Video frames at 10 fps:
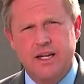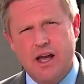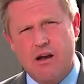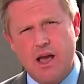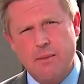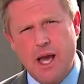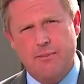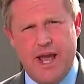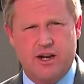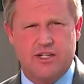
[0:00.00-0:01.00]
Now, coming up
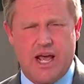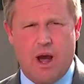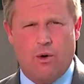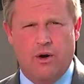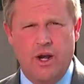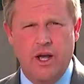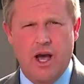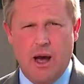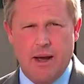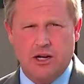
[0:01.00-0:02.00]
next hour,
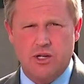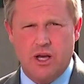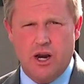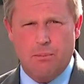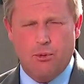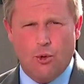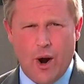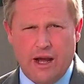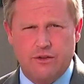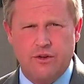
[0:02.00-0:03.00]
I'm actually going to
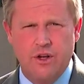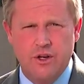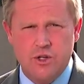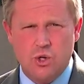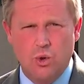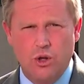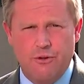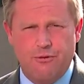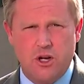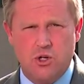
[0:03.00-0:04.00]
press school
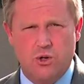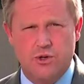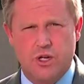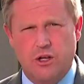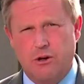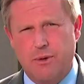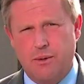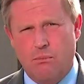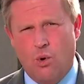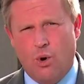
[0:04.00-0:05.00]
officials a little
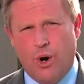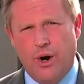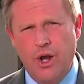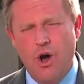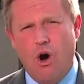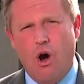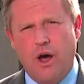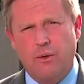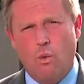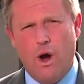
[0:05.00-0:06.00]
bit more
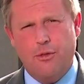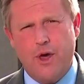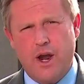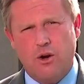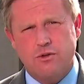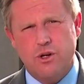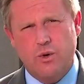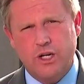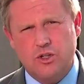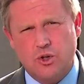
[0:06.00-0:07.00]
on what they are
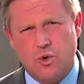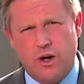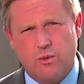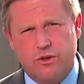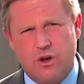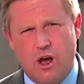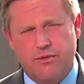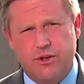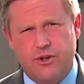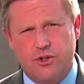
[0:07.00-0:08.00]
doing to try to
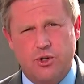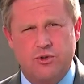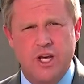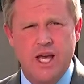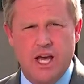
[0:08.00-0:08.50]
resolve these issues.